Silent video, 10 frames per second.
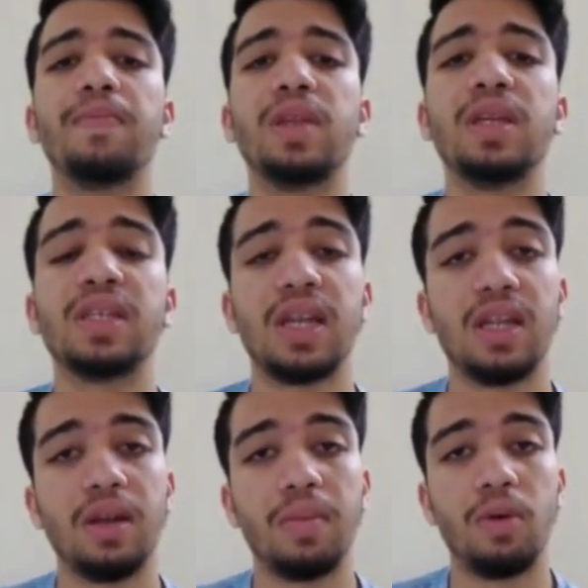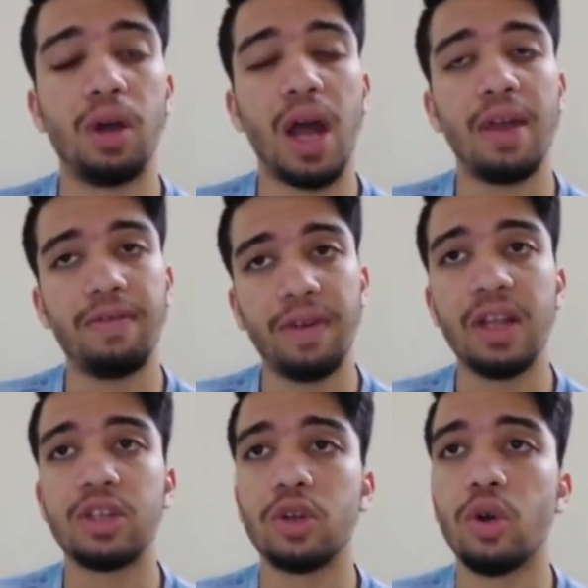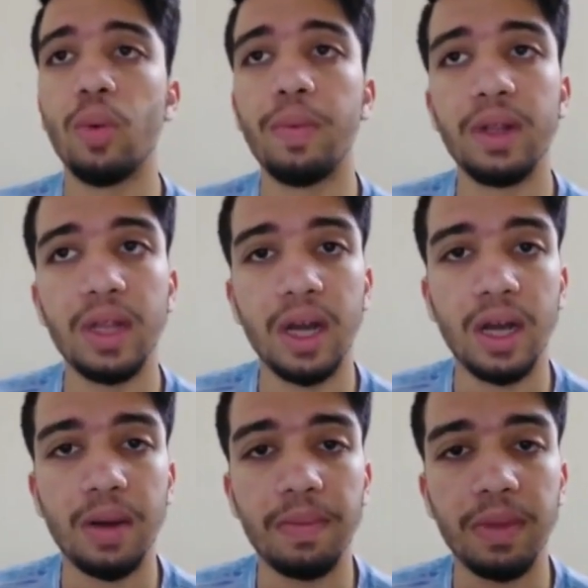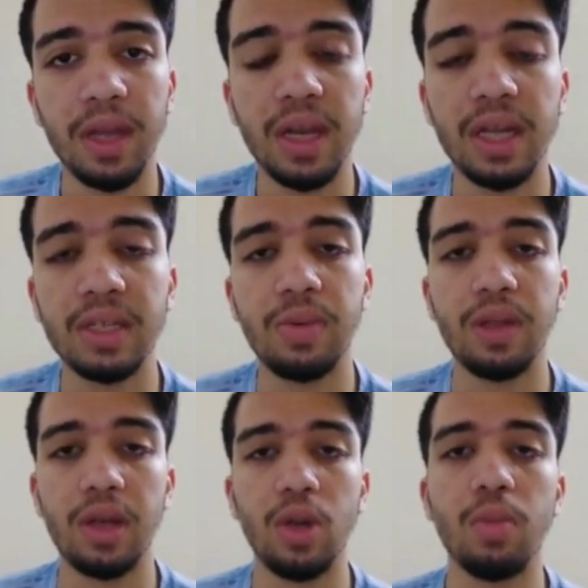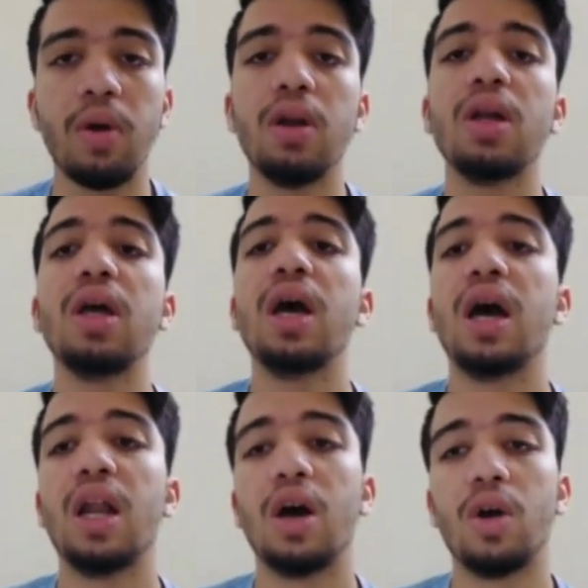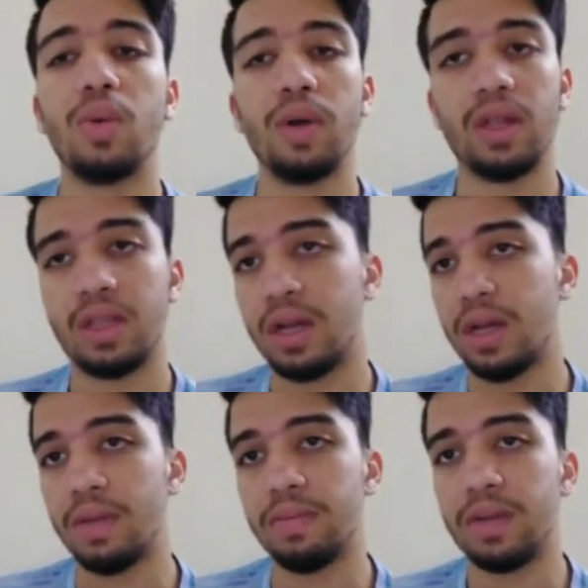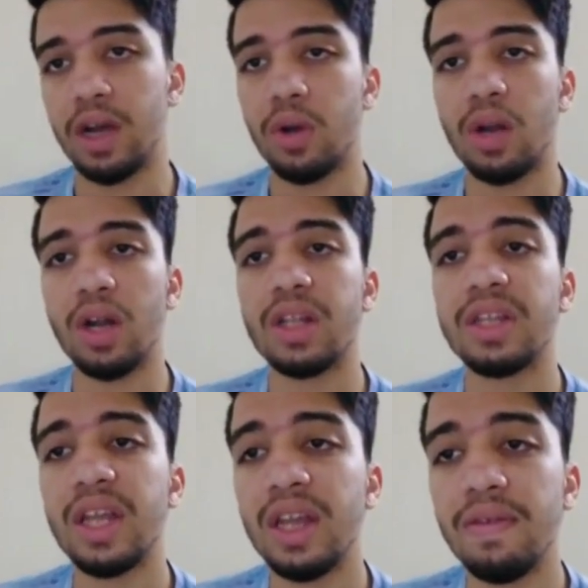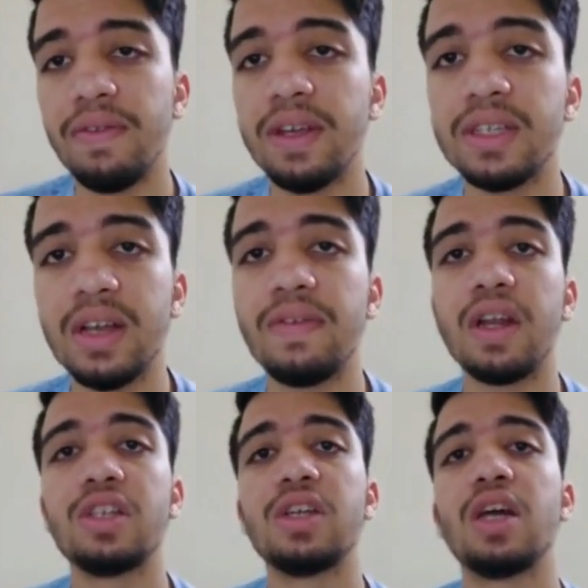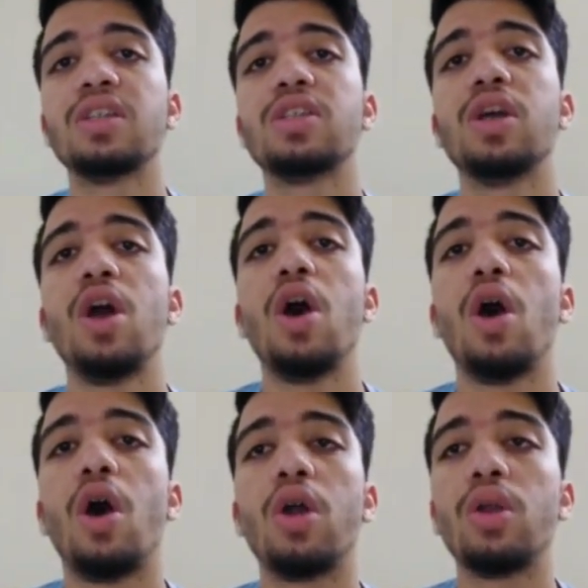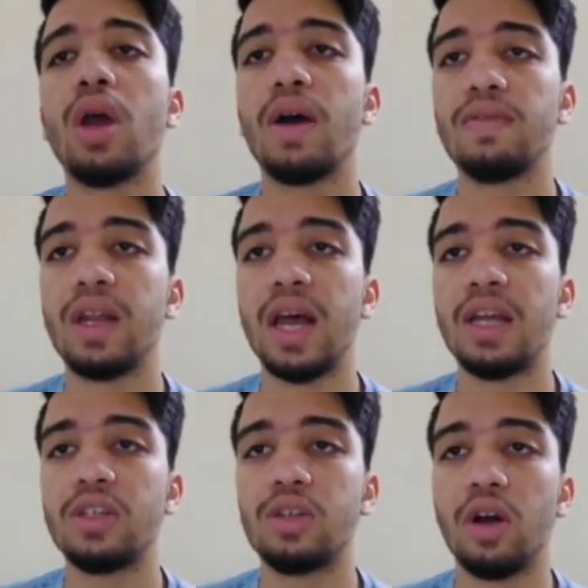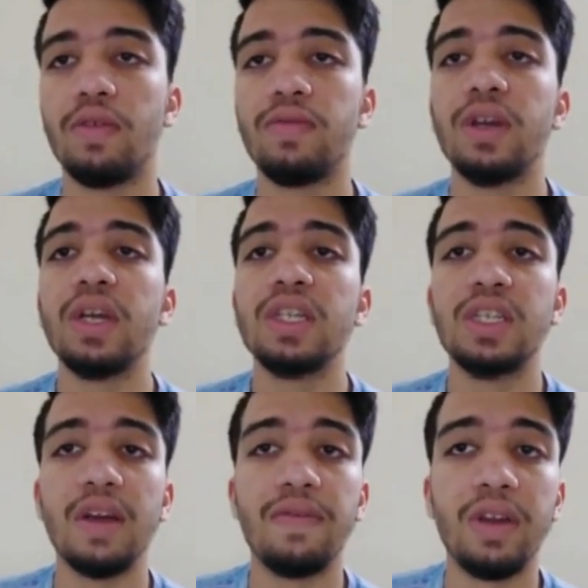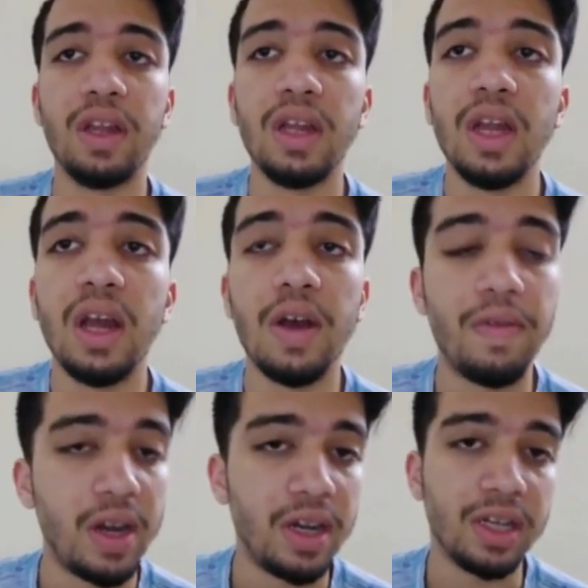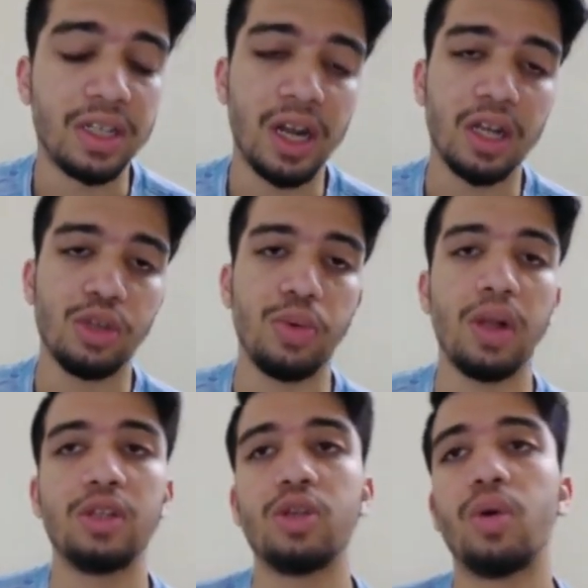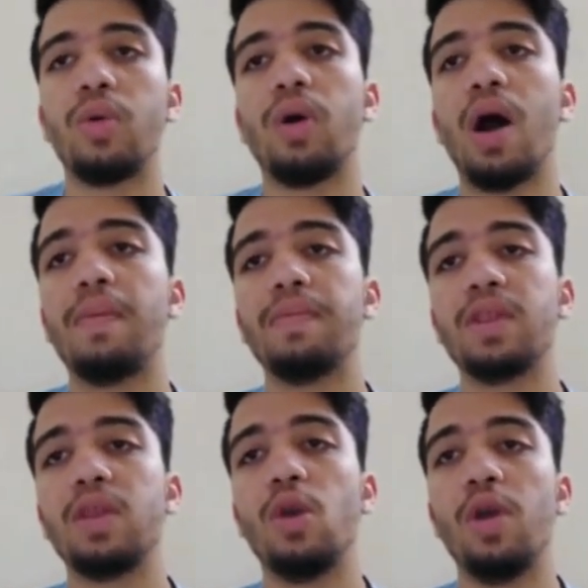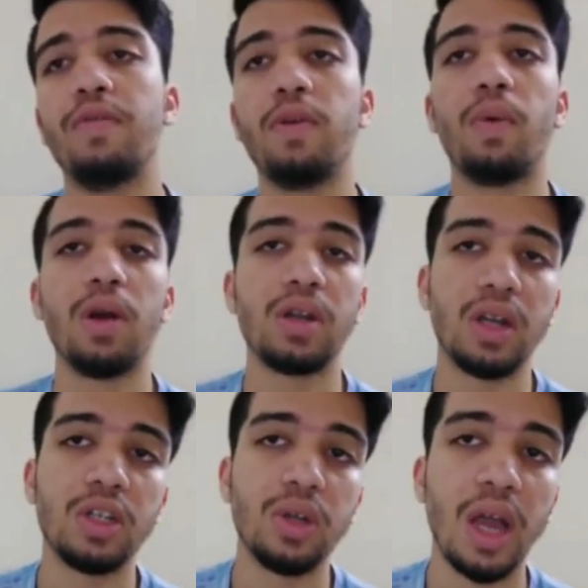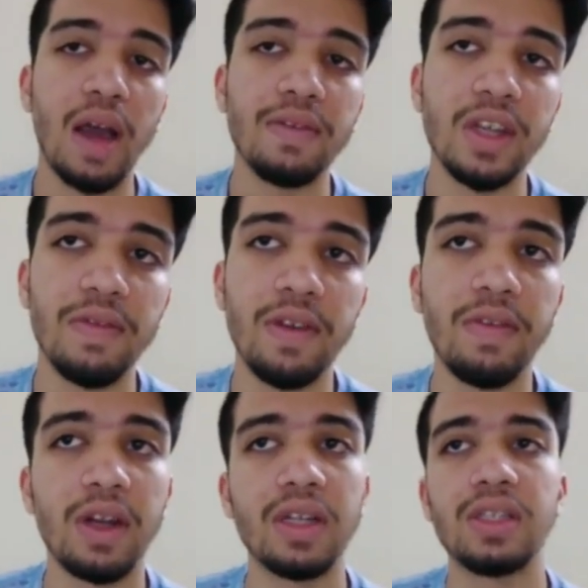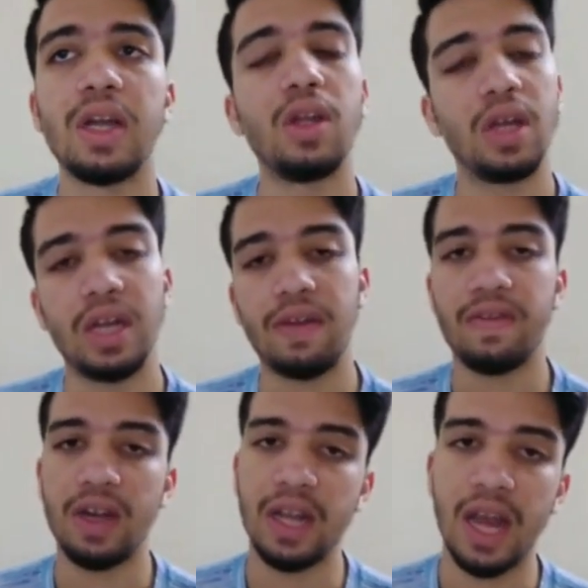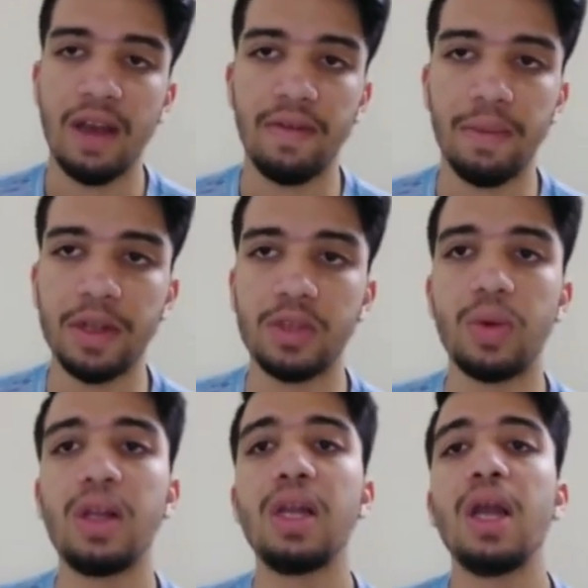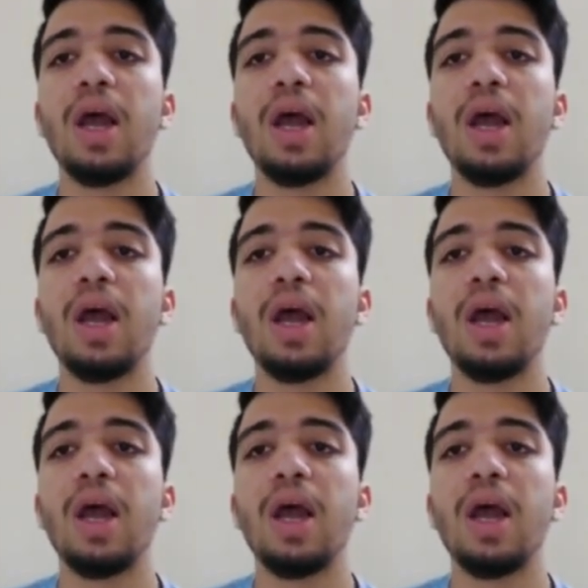He's another bowler. I feel he's going to open the innings with the new ball, along with Karunaratne if he's given a chance. Or you have the likes of Jeffrey Van der Sar as well. So if you want to have Jeffrey Van der Sar, you can definitely have him as well.